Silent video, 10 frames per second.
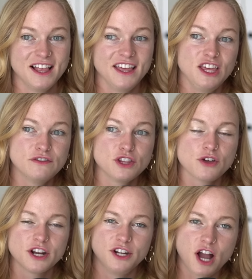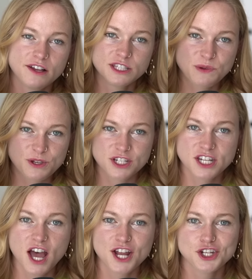even though they're not supposed to
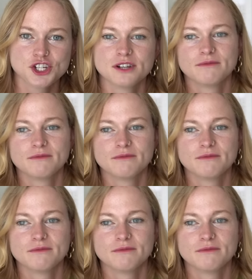touch,